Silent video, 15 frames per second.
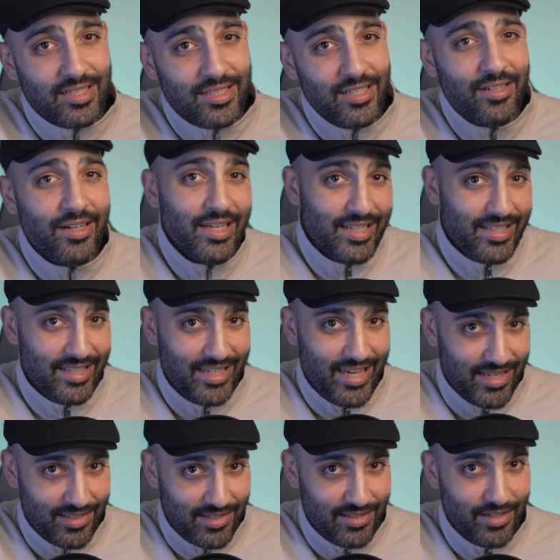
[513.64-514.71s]
answer is
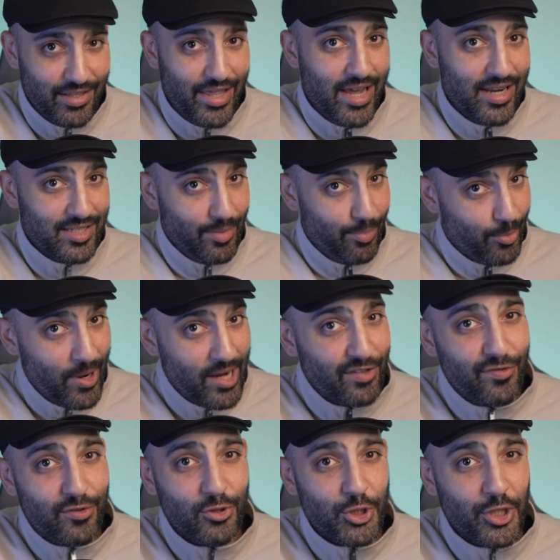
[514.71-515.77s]
yes. There is a bright
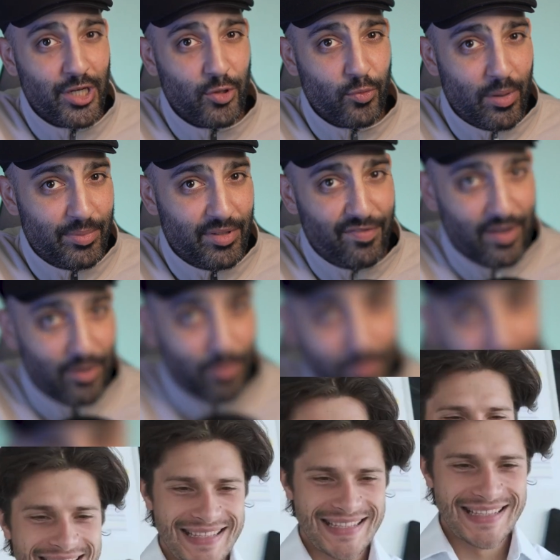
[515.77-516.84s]
future in web
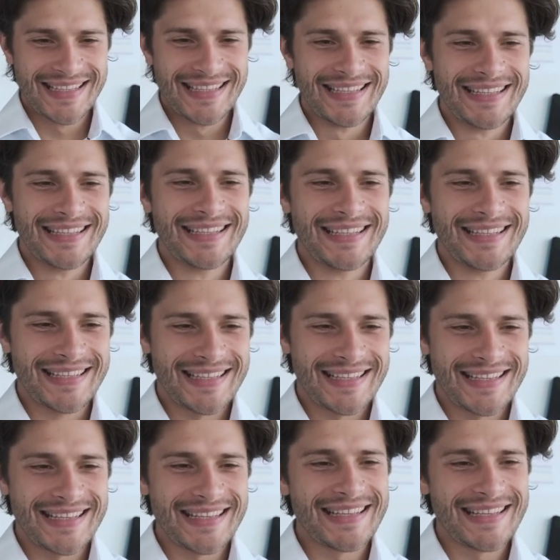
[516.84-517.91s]
development, and the demand
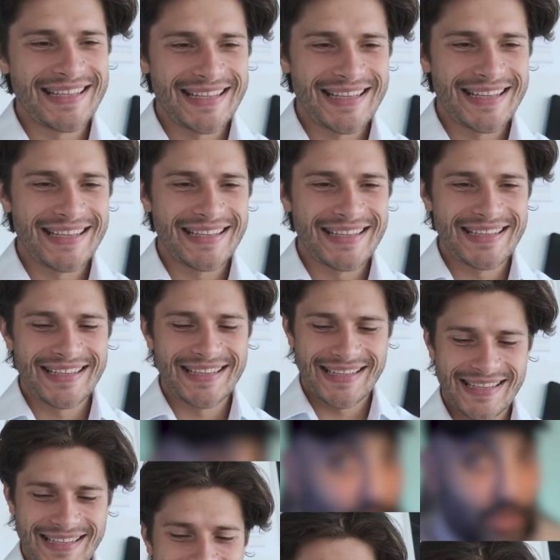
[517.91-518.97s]
for web developers
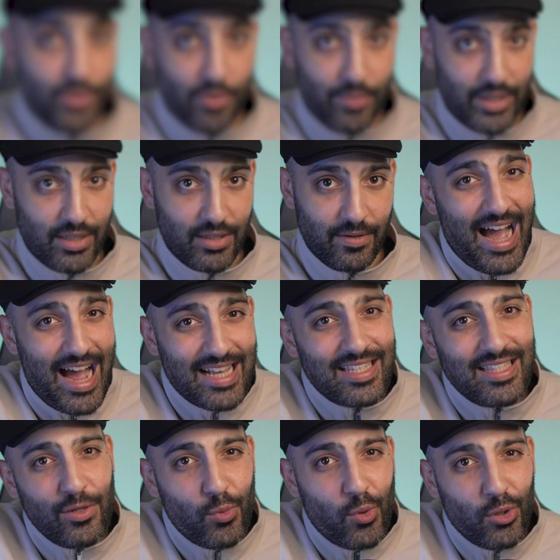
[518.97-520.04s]
is only growing.
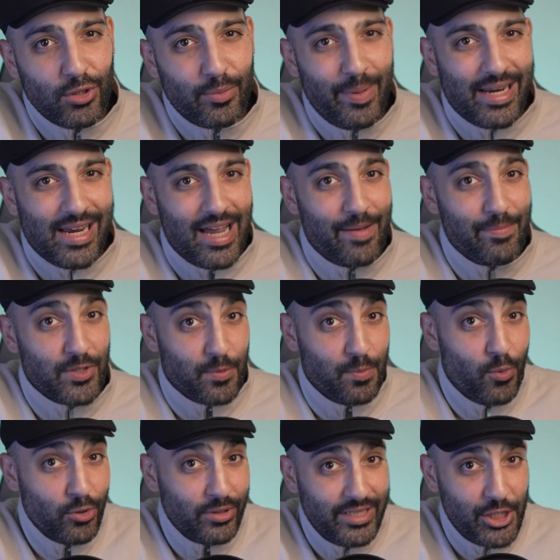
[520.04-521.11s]
As the world becomes
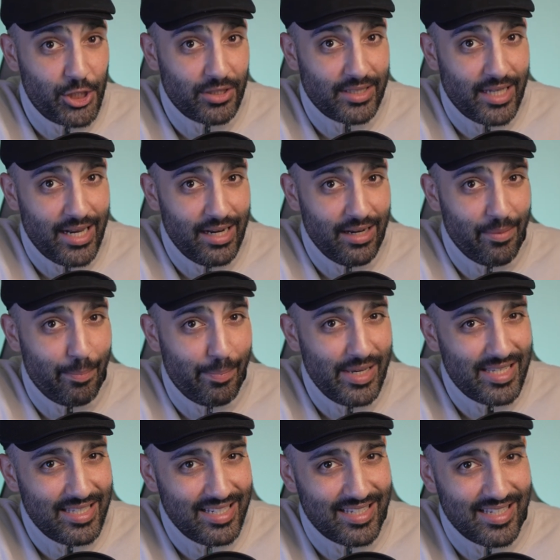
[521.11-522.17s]
more digital,
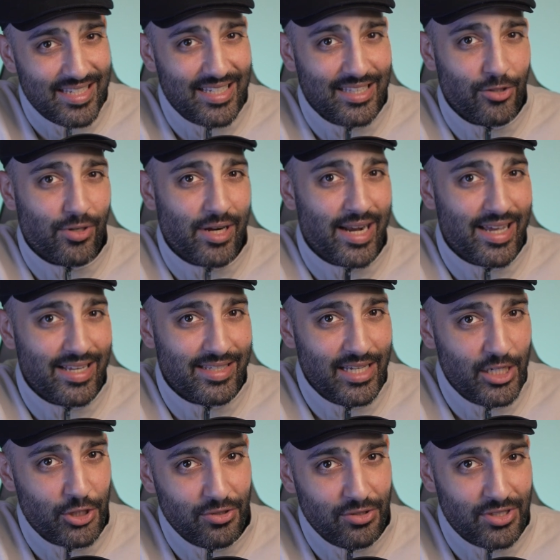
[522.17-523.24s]
businesses and
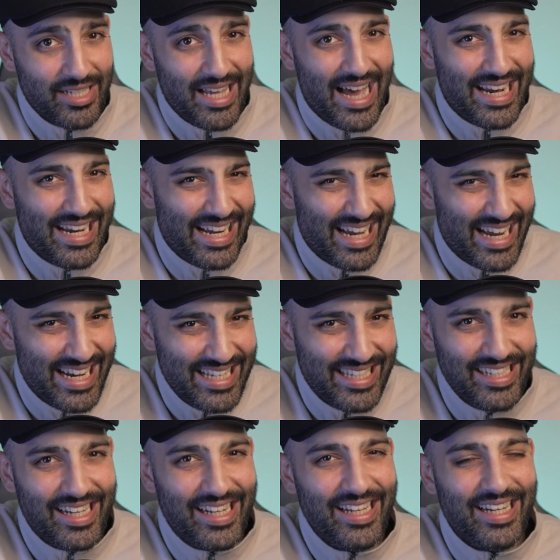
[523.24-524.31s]
organizations are
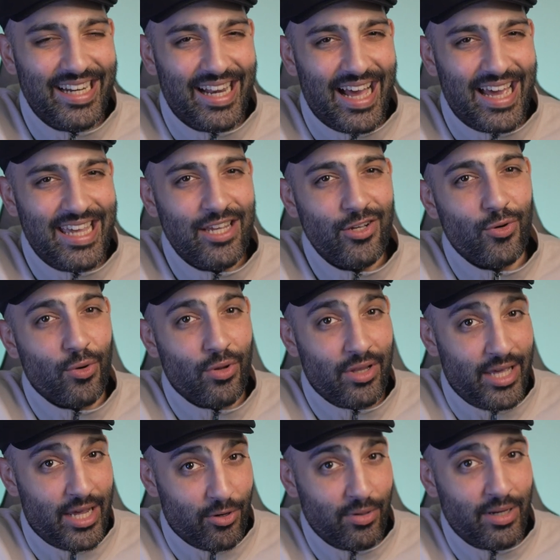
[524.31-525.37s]
increasingly relying on
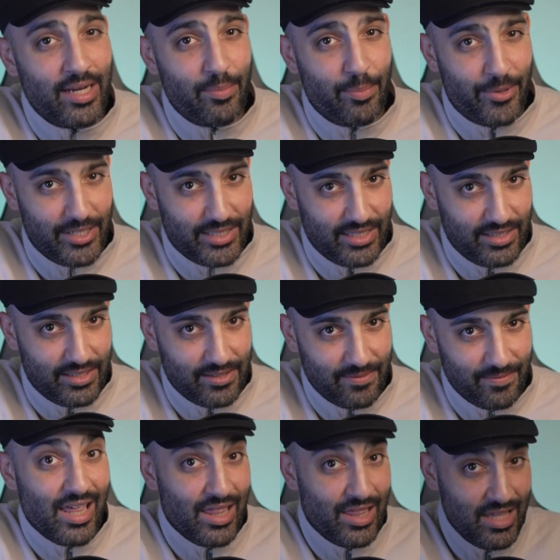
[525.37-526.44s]
their online presence.
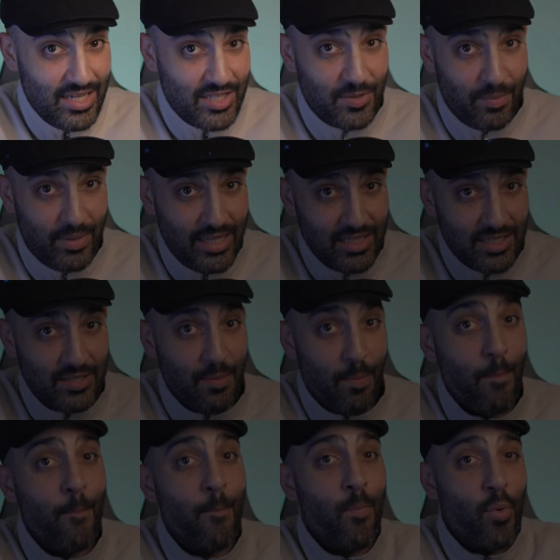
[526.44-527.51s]
This means
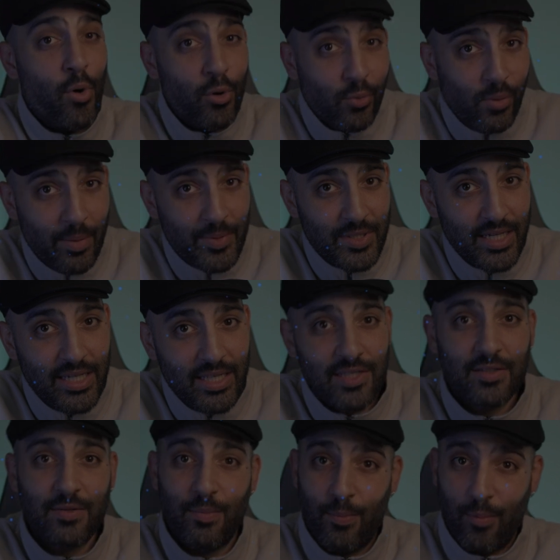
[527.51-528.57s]
more
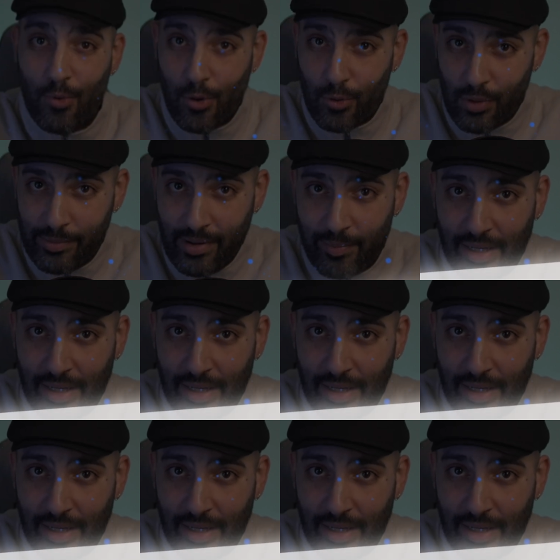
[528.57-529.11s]
websites, more web